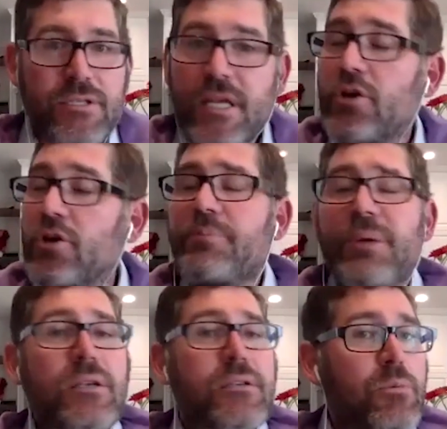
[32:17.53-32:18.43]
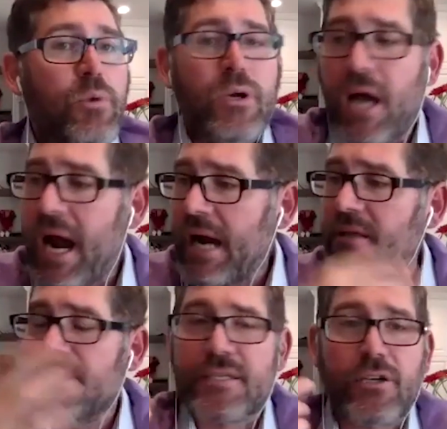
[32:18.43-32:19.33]
They could be someone
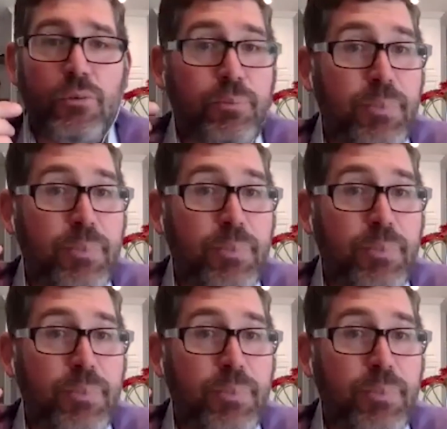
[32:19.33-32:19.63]
highly skilled,